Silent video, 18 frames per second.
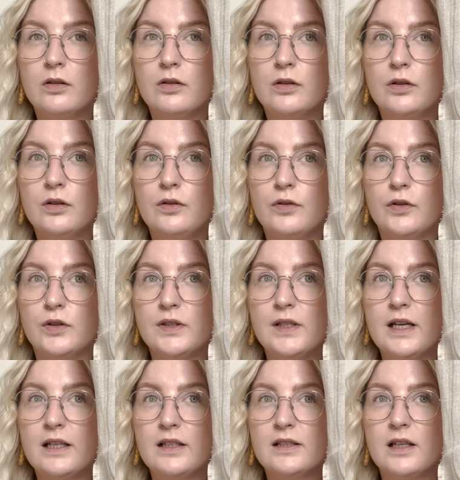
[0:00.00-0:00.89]
2, 4,
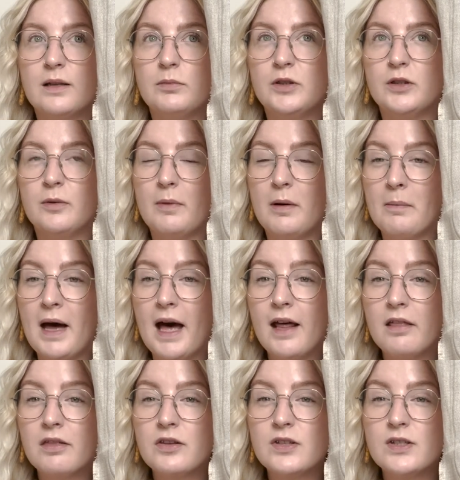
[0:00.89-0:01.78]
6, I'm doing my
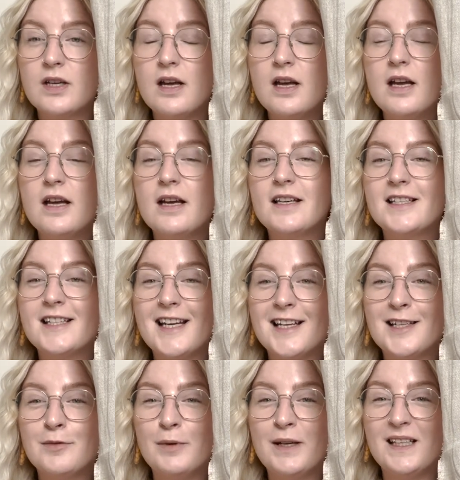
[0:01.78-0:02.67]
maths.
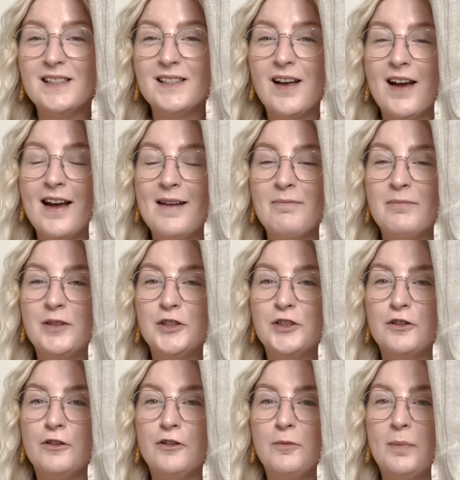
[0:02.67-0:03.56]
6 weeks time
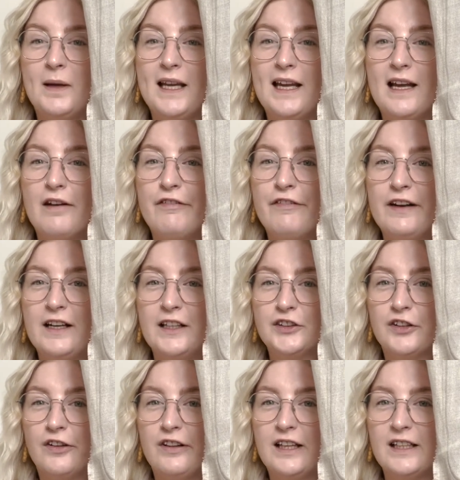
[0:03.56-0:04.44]
should be a finish
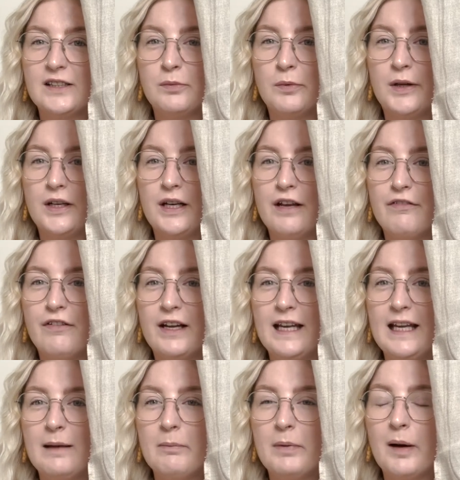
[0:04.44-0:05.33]
on this one if I
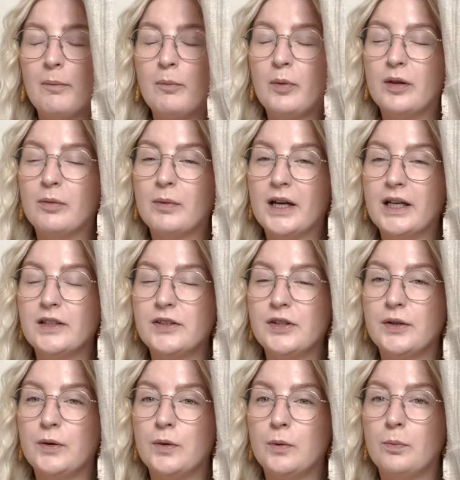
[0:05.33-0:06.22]
keep up with my
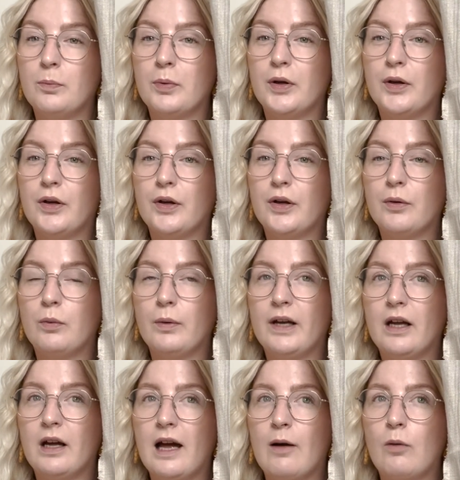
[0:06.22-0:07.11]

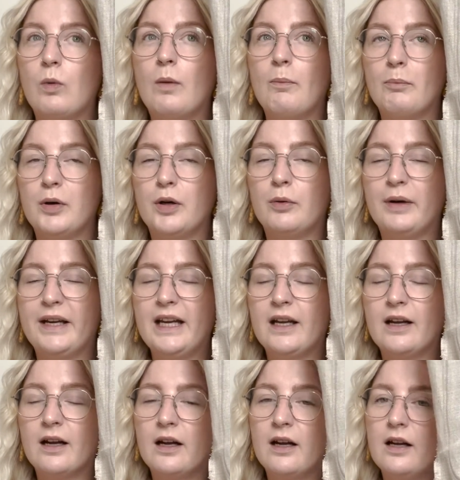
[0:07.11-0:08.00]
1 per
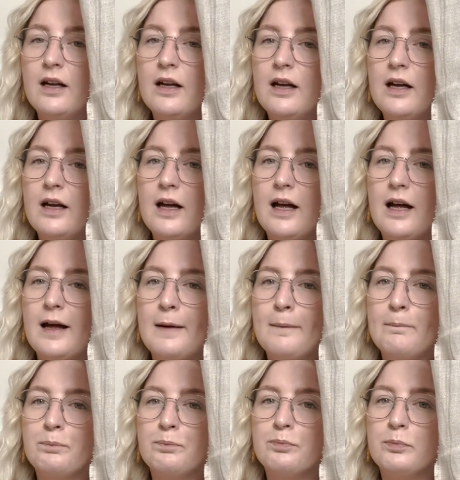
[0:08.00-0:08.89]
week.
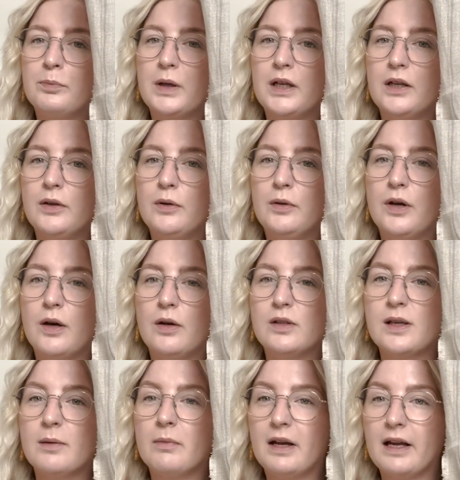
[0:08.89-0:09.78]
But who knows,
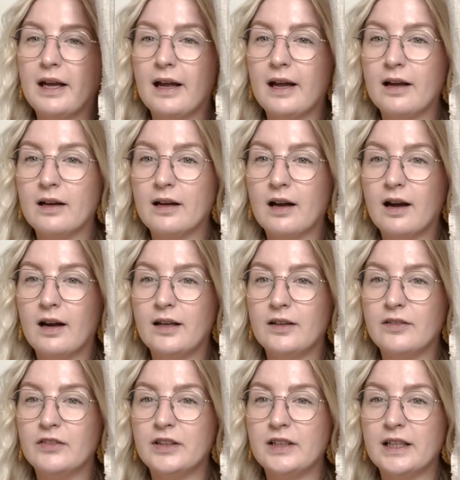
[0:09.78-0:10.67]
I might get kind
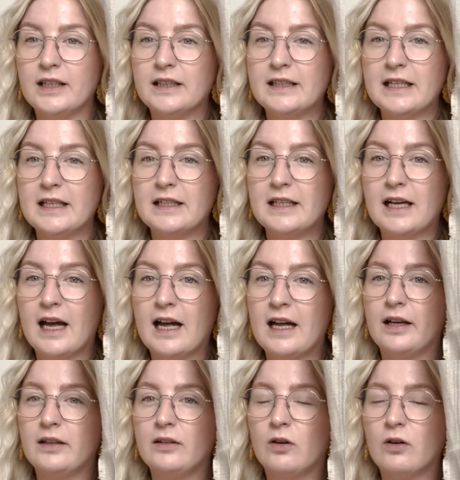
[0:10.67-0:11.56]
of addicted
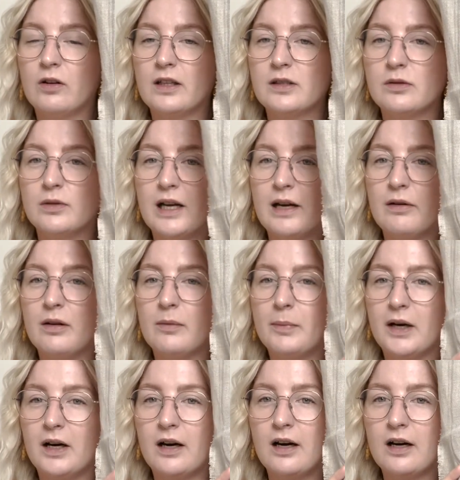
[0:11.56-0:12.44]
and knock this one out of the
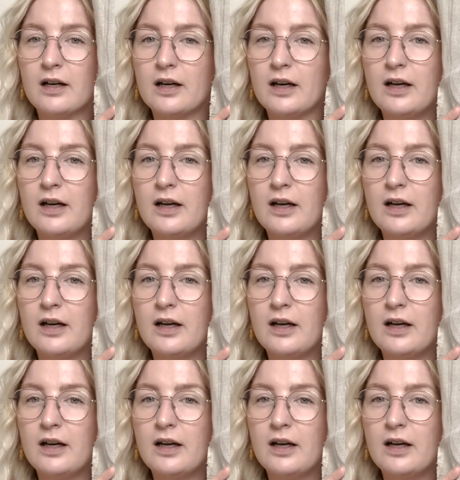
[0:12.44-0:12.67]
park.